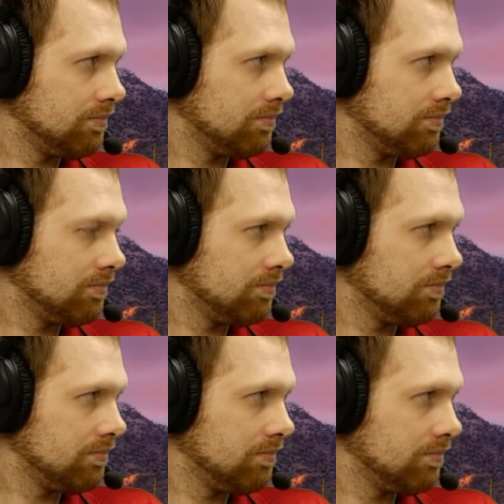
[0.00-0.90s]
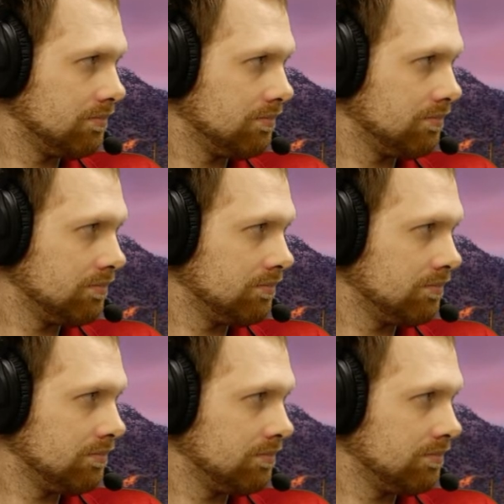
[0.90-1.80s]

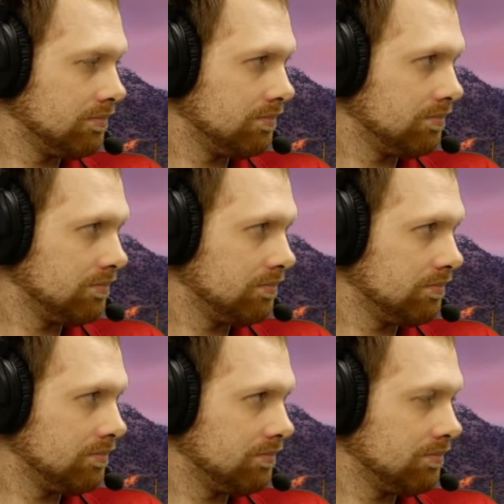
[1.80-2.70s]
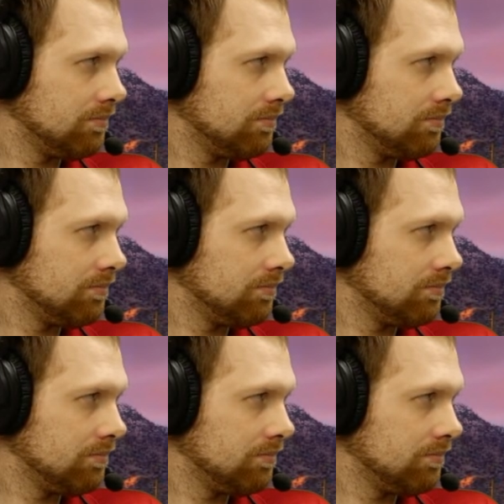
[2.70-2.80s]
No words are spoken by the person on screen.